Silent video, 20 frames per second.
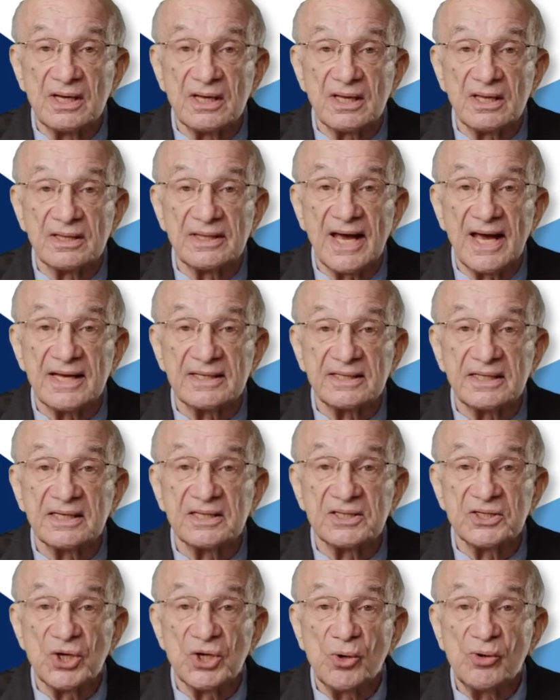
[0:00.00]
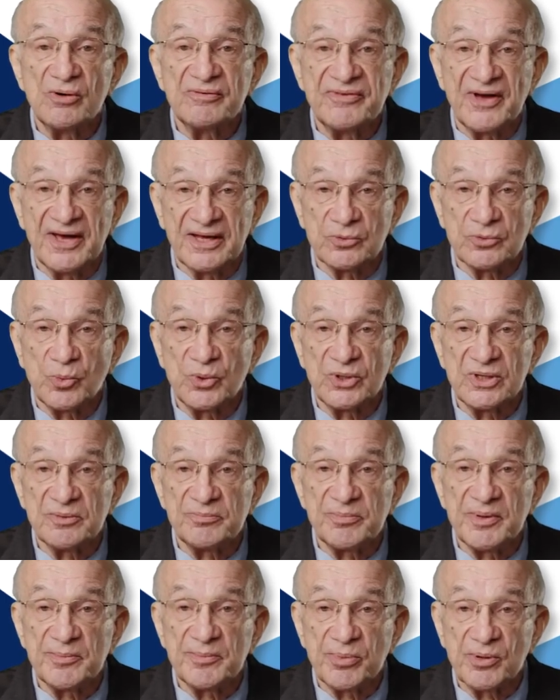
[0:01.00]
that in no event would it
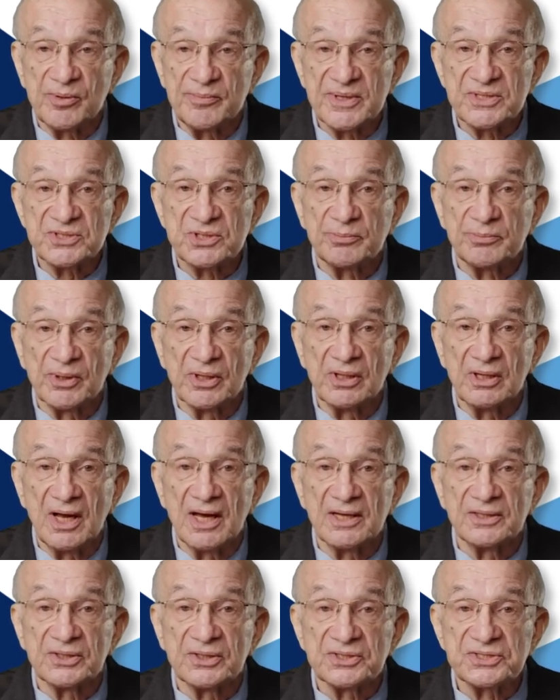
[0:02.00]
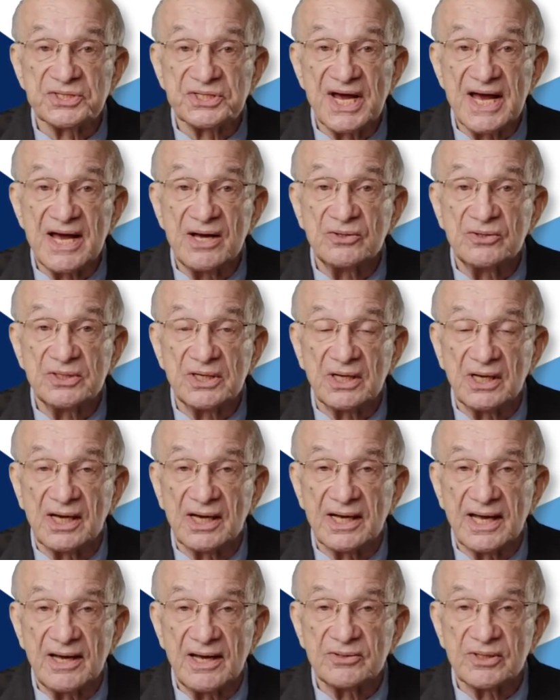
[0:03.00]
be permissible under sound
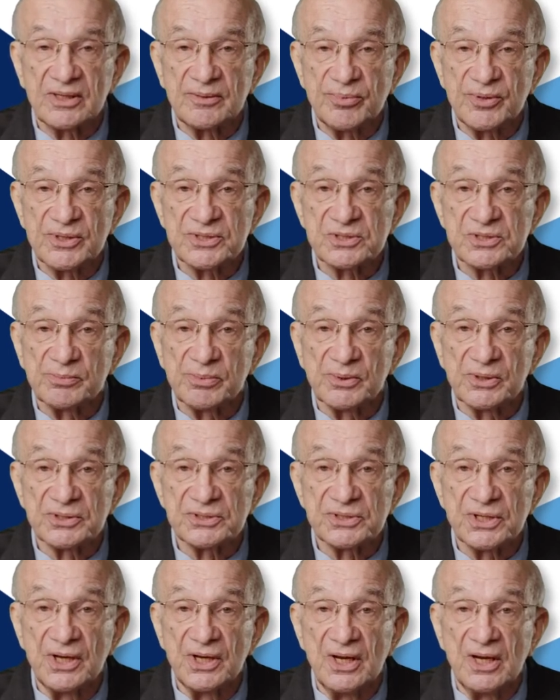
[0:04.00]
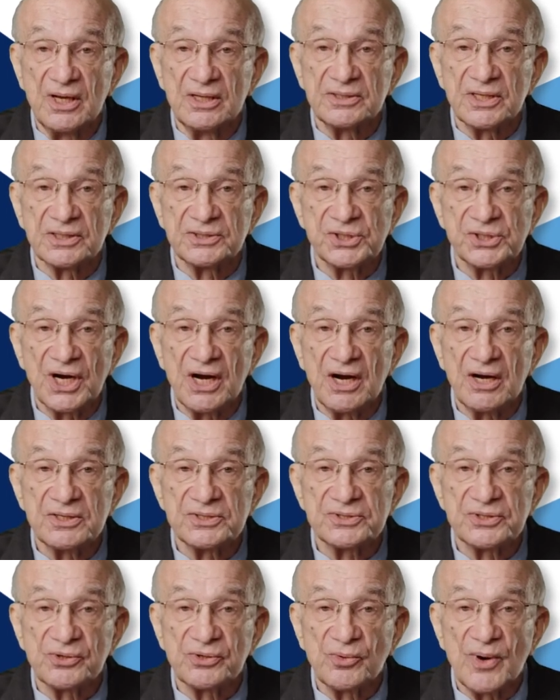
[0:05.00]
accounting principles to
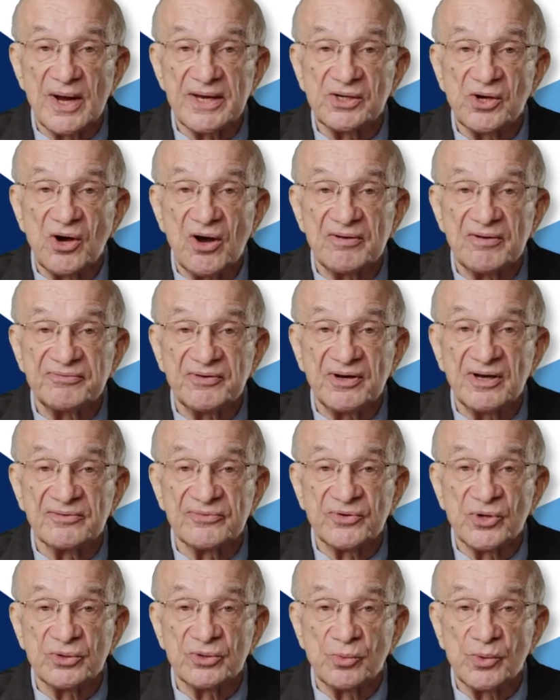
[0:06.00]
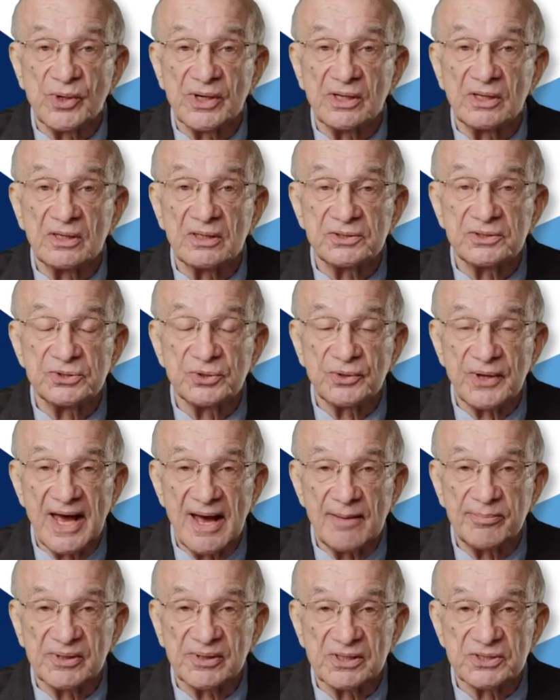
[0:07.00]
charge the write-off of goodwill to
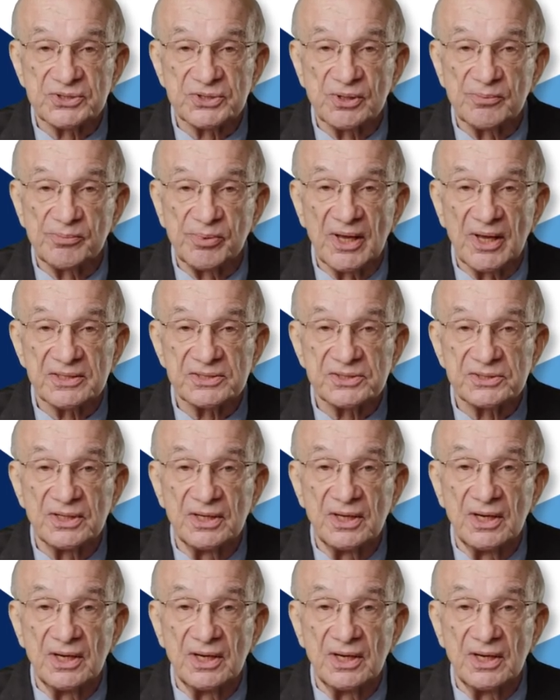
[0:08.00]
capital surplus.